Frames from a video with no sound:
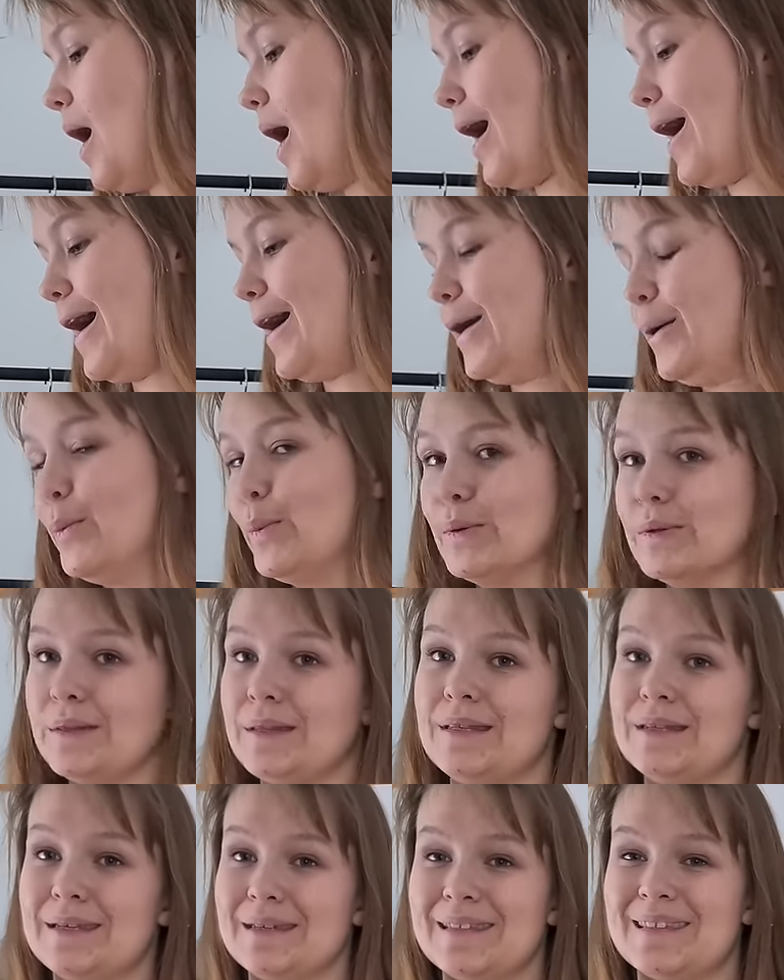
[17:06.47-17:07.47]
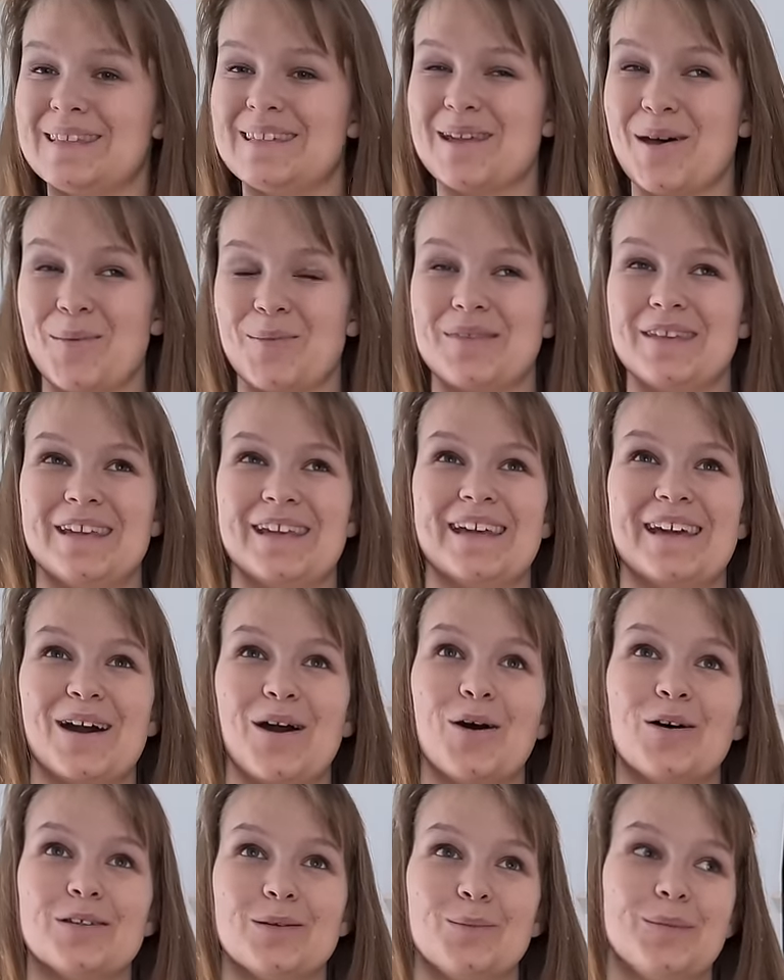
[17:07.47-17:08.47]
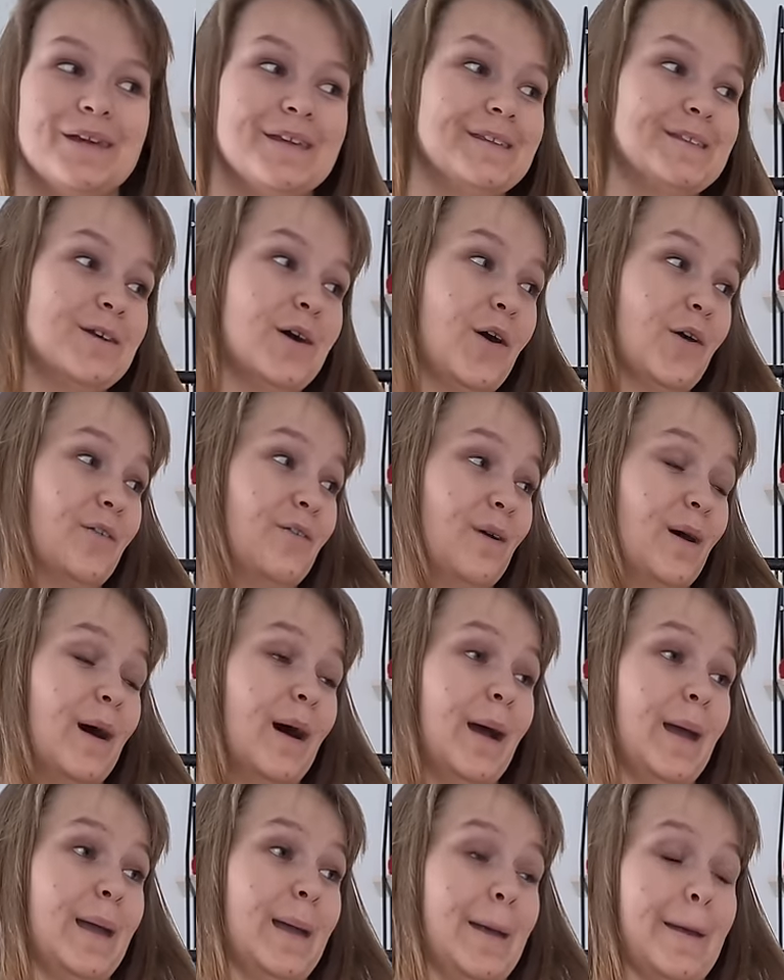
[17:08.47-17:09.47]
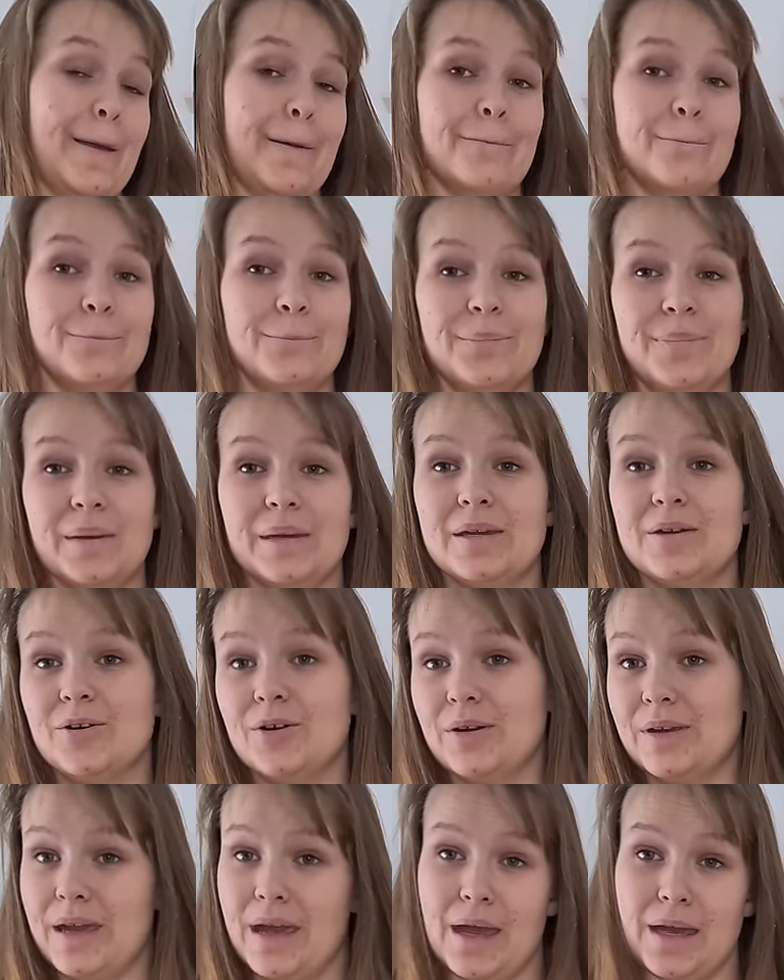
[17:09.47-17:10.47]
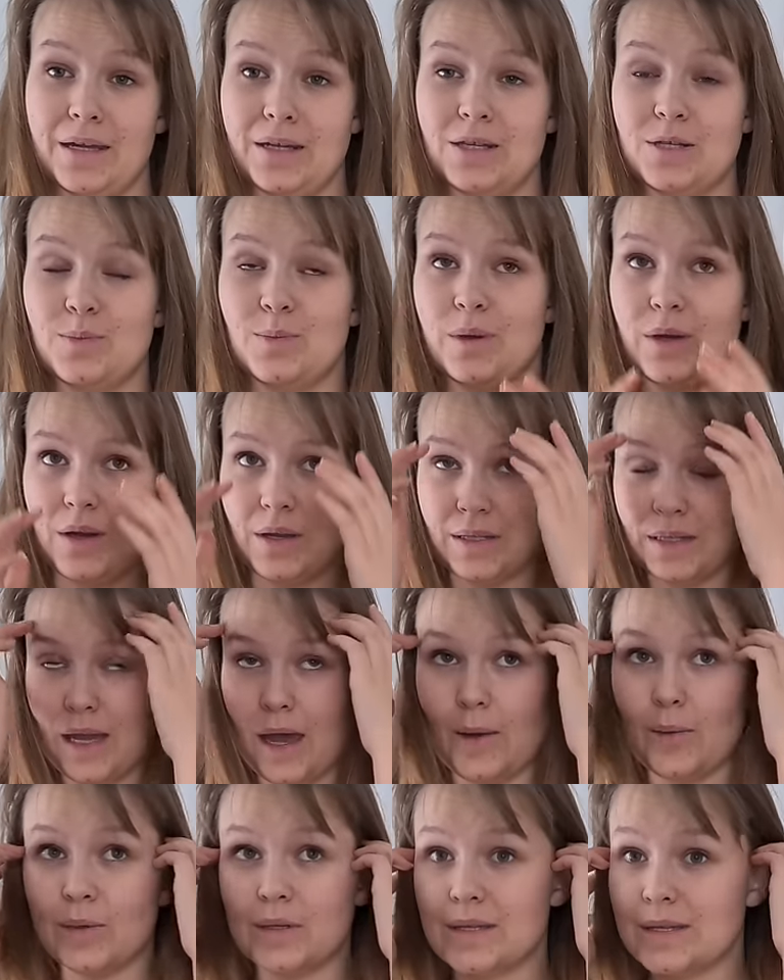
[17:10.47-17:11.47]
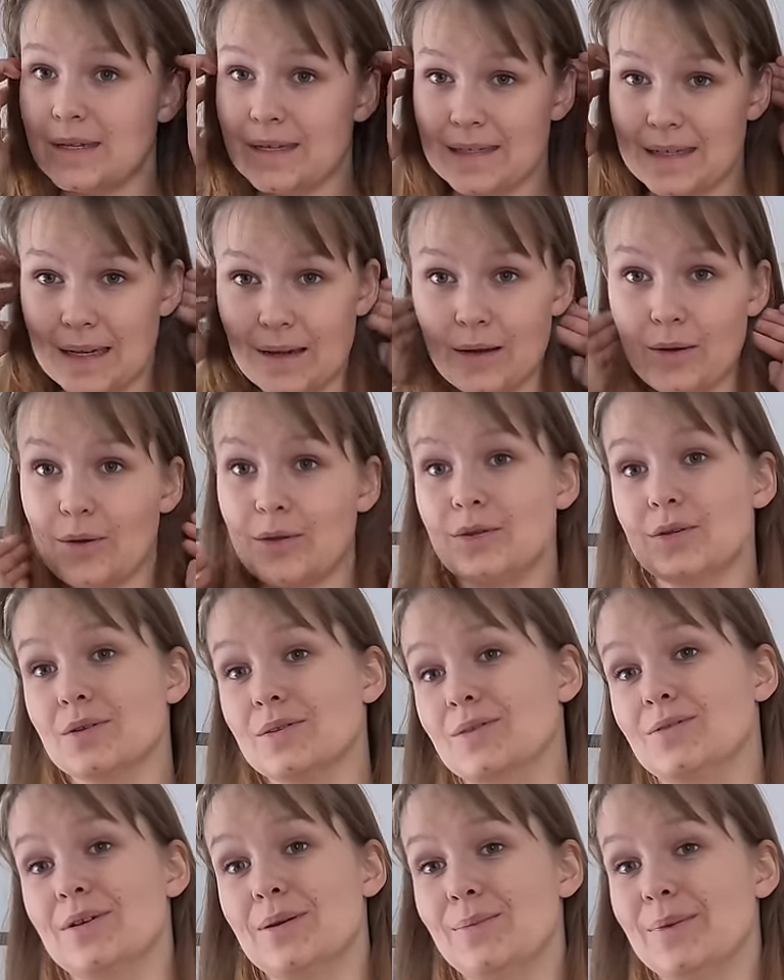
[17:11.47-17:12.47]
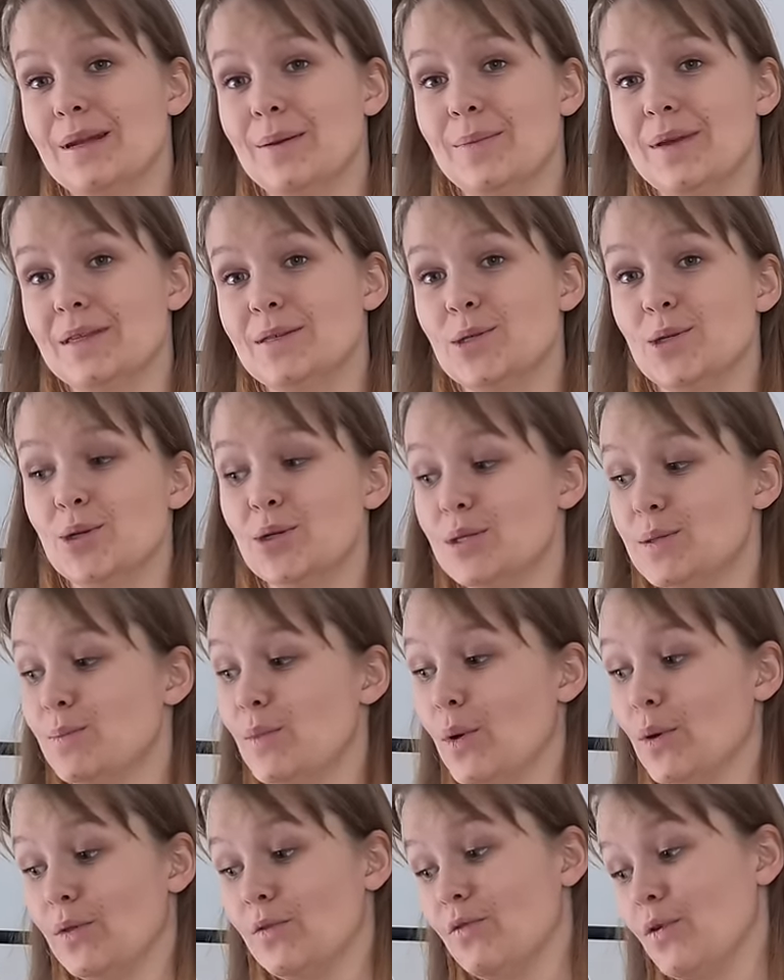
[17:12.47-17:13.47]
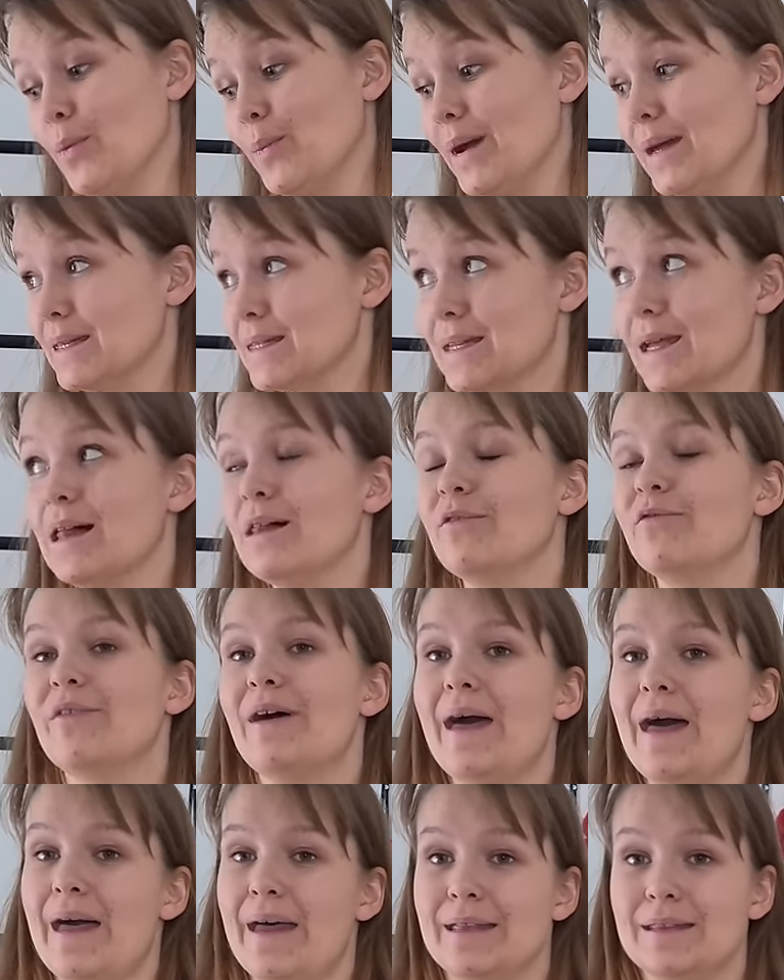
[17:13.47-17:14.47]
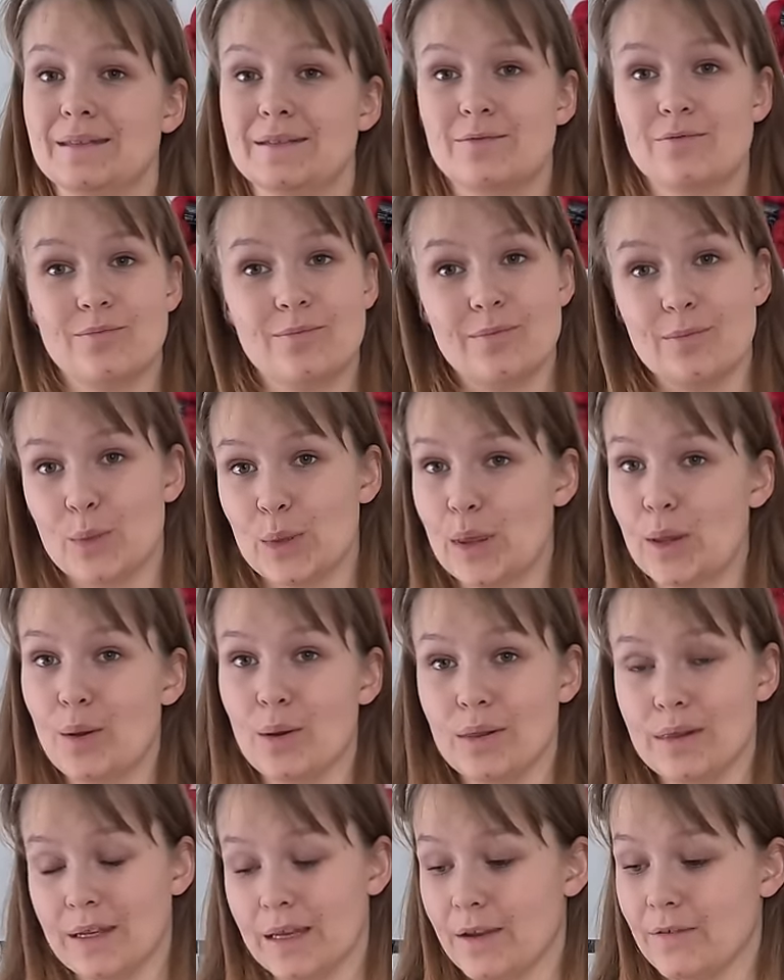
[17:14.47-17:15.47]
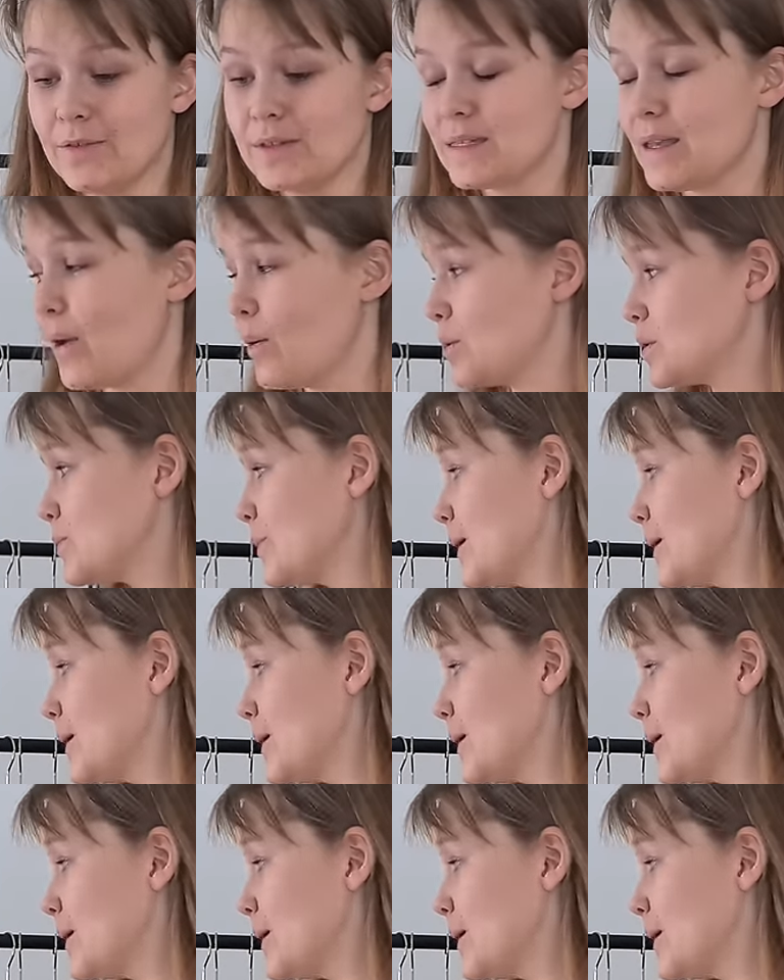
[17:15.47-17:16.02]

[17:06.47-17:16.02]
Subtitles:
I wanted something on a bit of a bigger gauge, because I was knitting a lot on 3mm, both for myself and with all the gifts I was